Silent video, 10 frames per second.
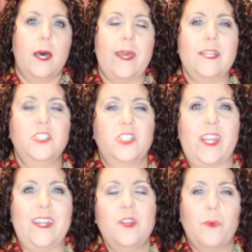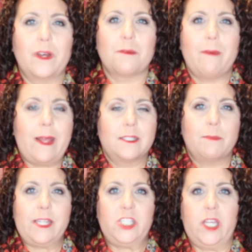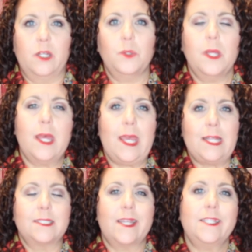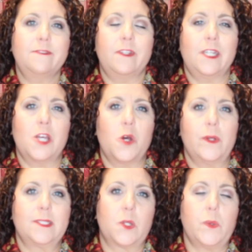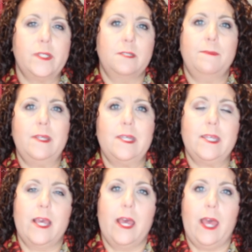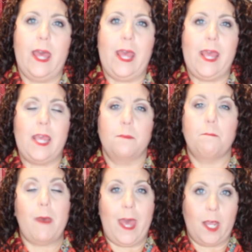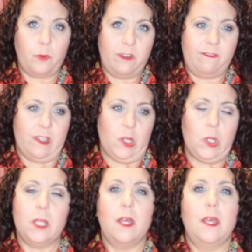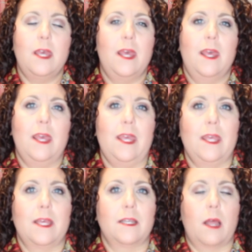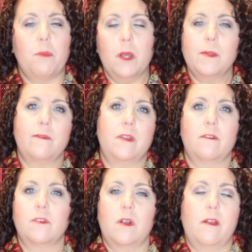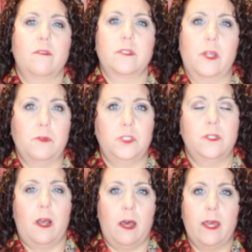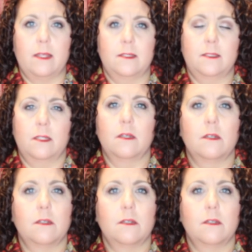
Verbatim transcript: Hi, it's Jannie. Welcome back to my channel. And today's video is going to be a bag reveal. And I probably have never ever told you guys